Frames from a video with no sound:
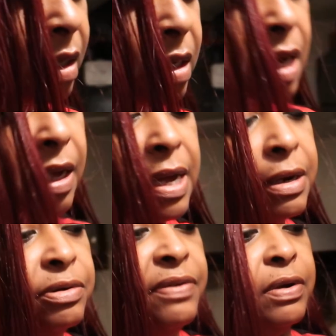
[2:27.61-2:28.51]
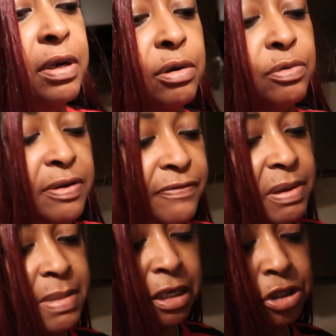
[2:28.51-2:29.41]
Y'all, I don't even know if
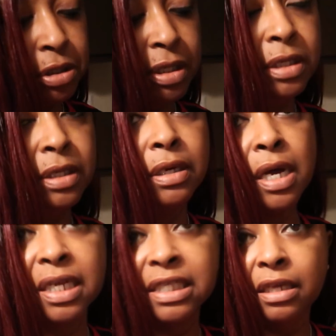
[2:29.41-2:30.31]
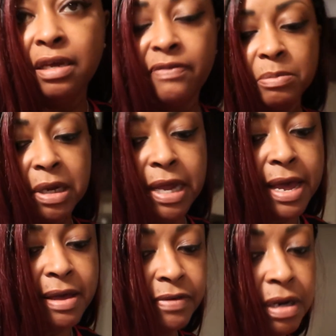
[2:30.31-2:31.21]
I'm actually, honestly, if I'm gonna
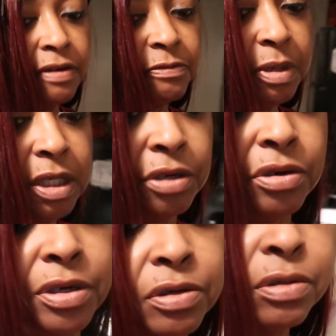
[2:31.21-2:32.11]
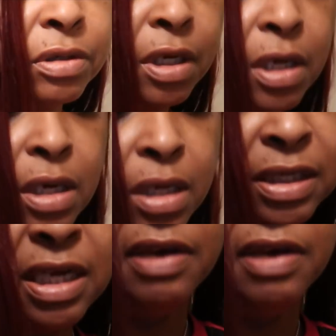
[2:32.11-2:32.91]
have enough material to